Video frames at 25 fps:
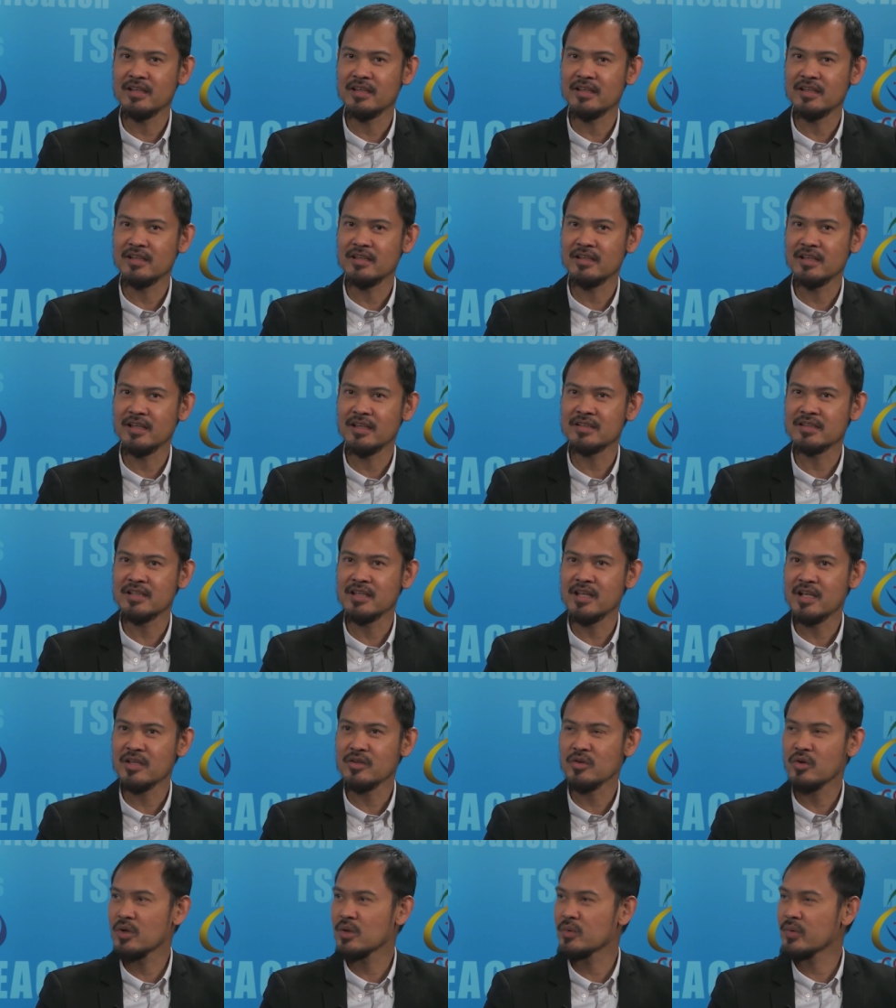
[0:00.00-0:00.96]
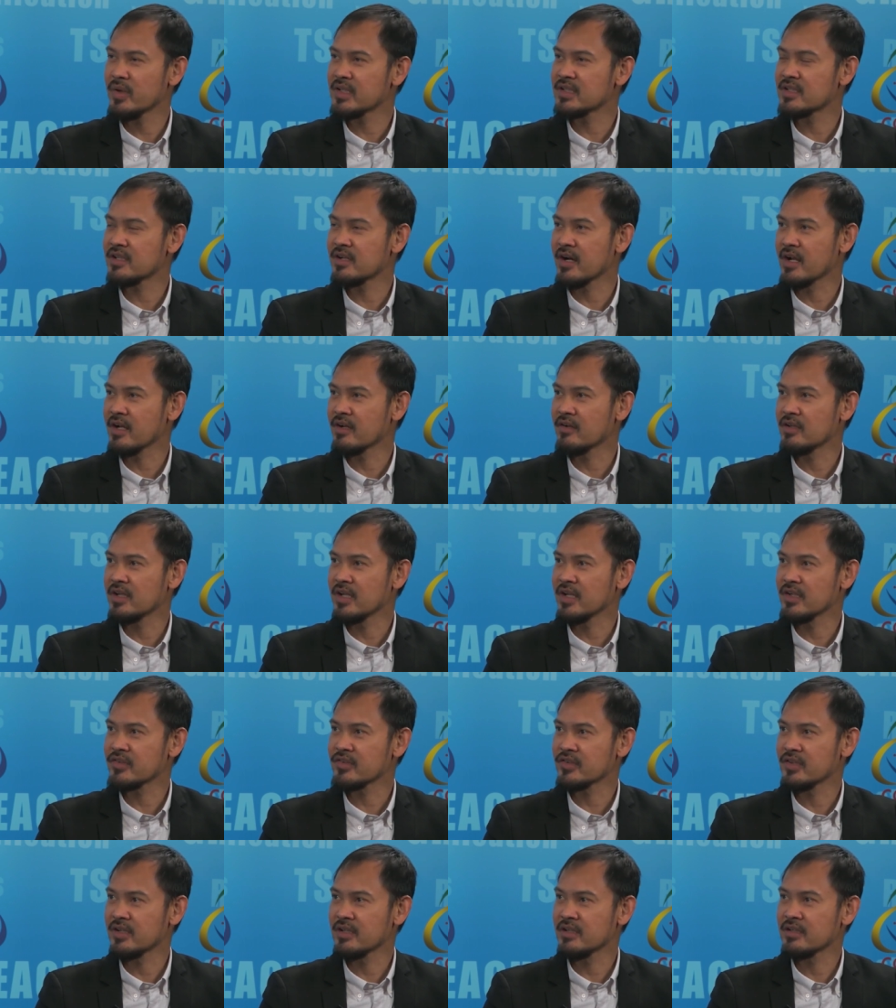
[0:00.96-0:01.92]
it's not always the
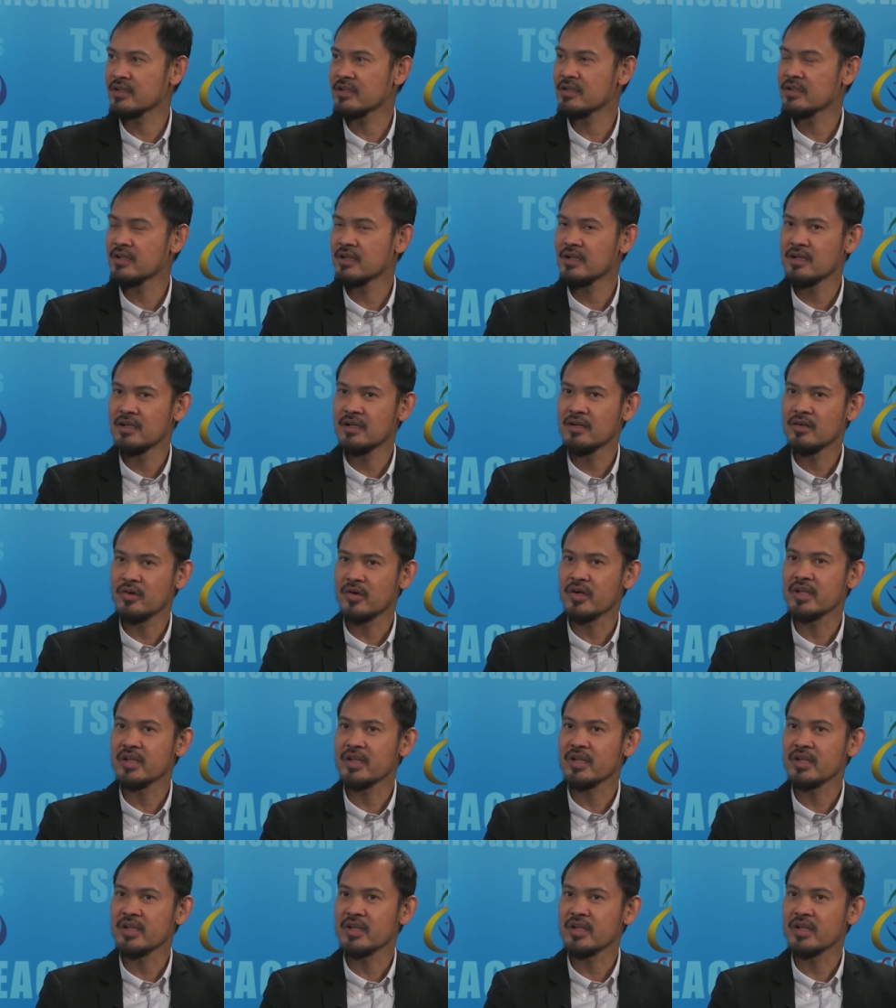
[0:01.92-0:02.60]
regulation or the